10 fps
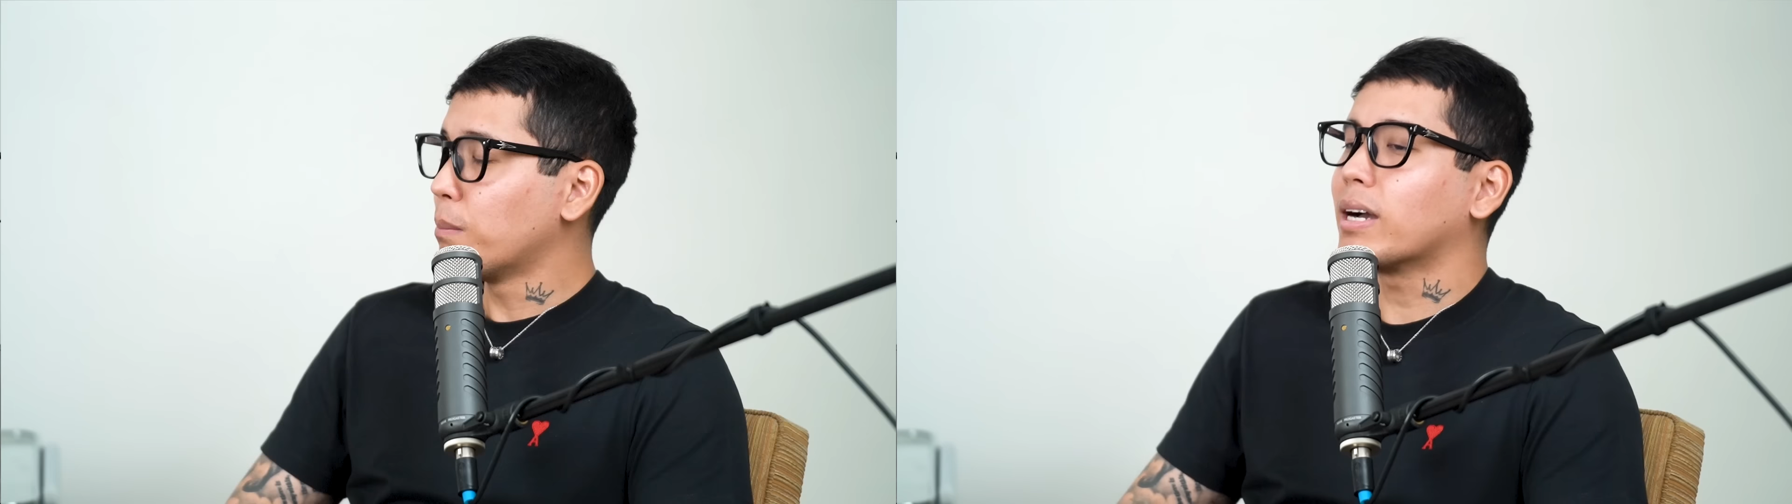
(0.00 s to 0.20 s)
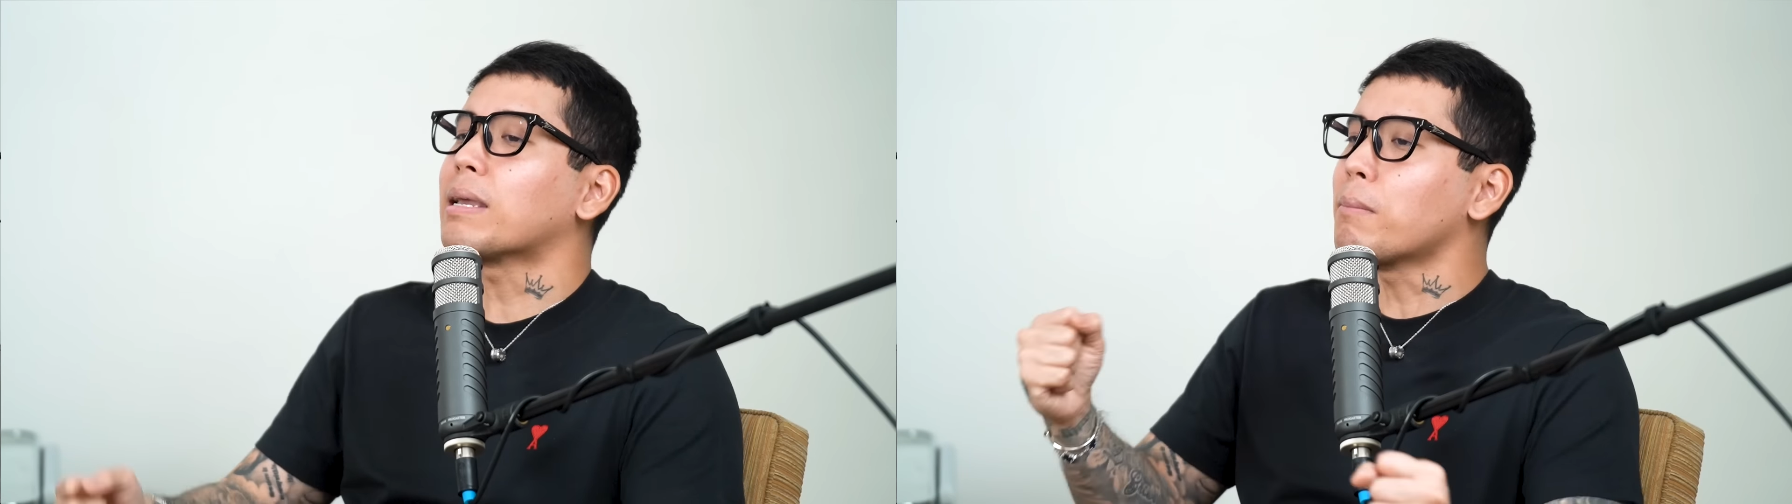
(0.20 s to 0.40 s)

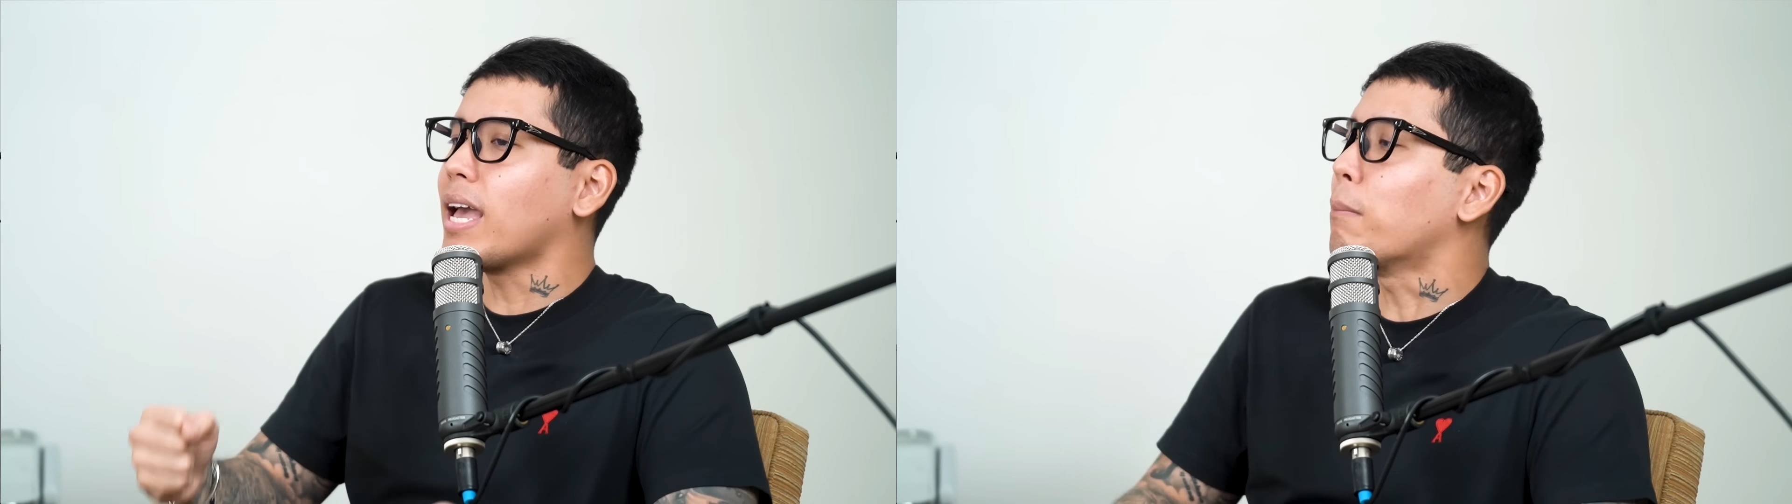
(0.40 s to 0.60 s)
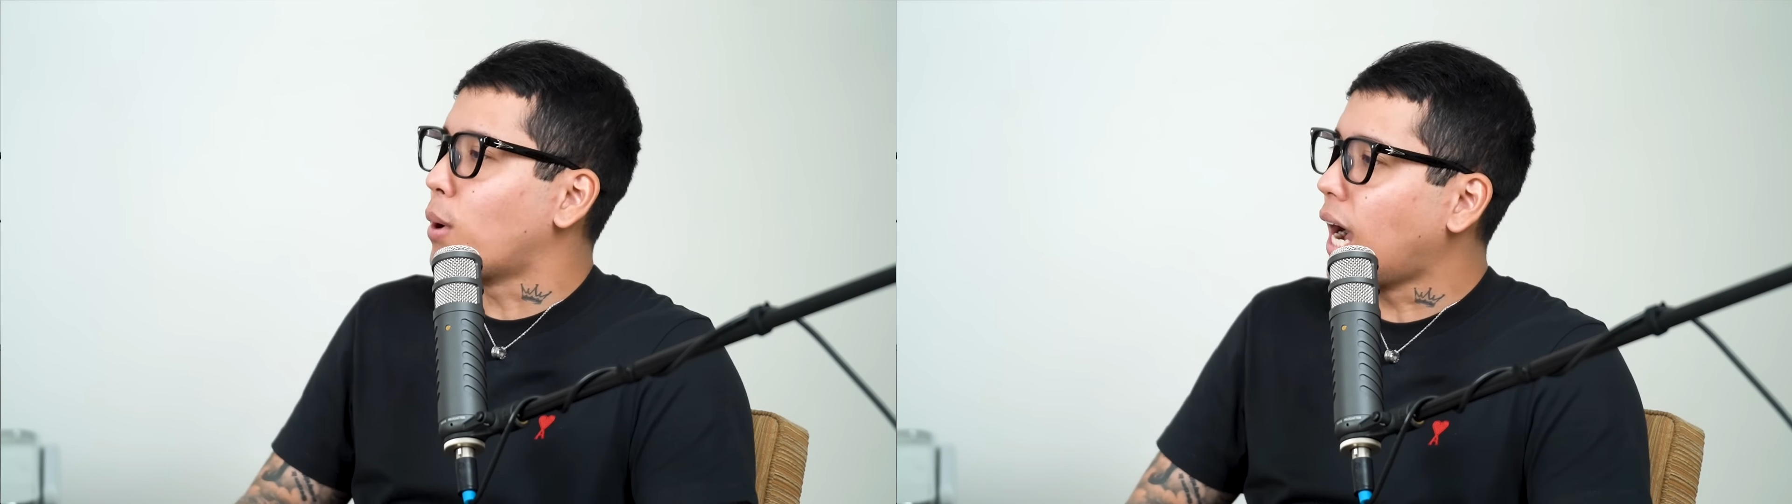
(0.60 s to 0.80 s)
Maging
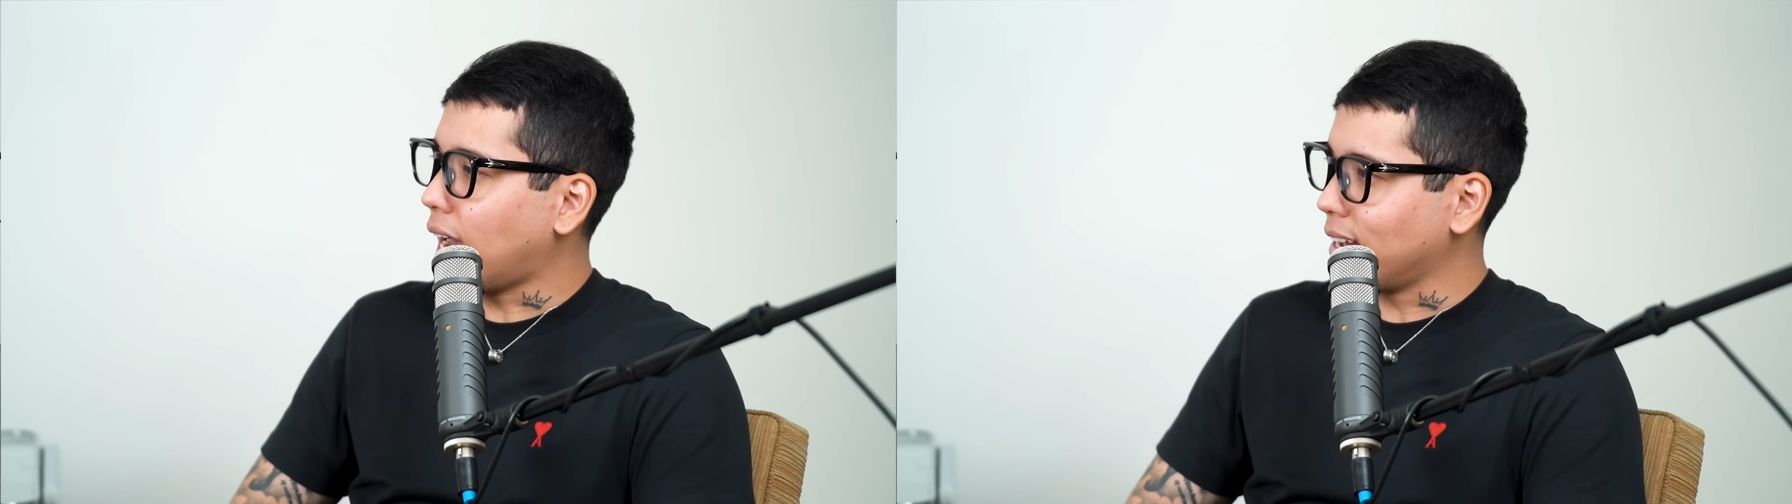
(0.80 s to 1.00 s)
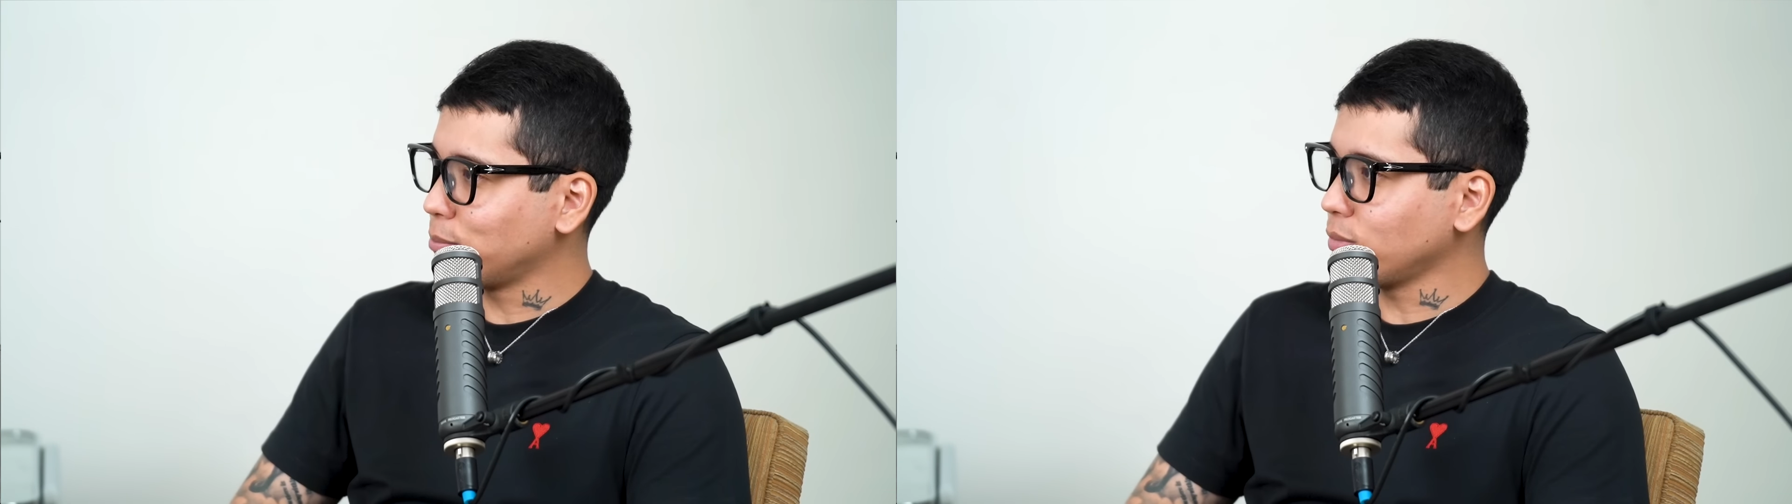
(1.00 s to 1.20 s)
mayabang
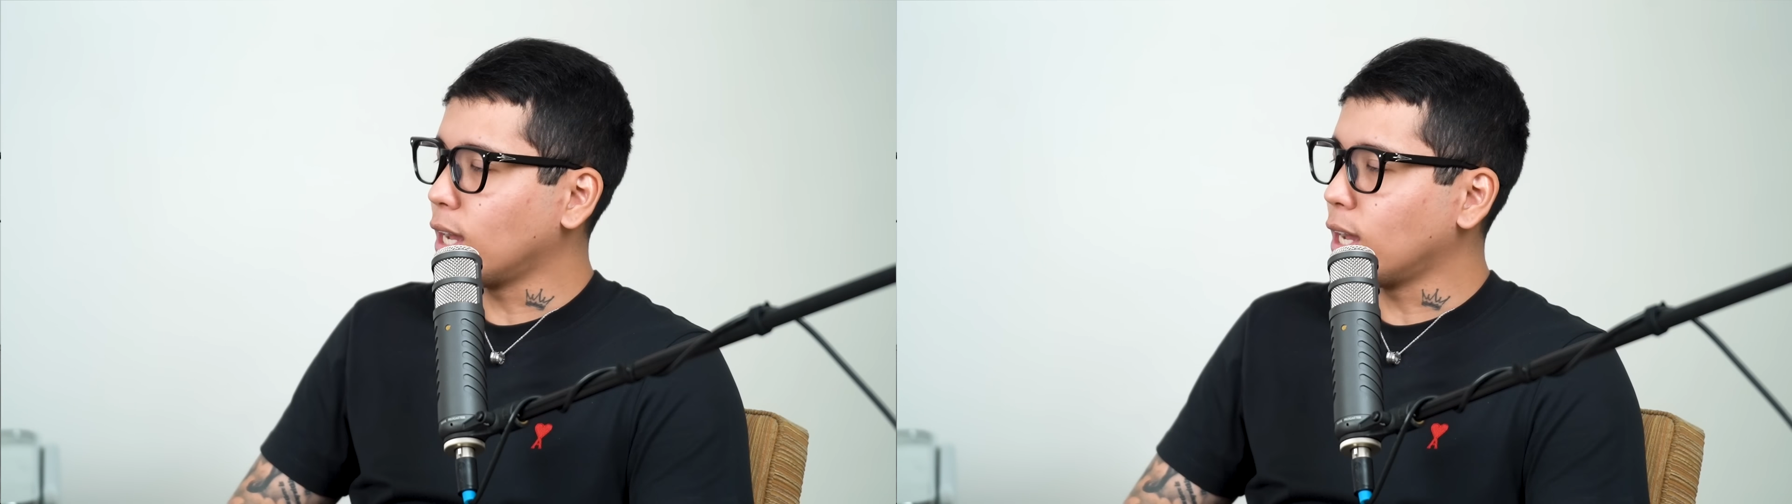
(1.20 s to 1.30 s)
ka.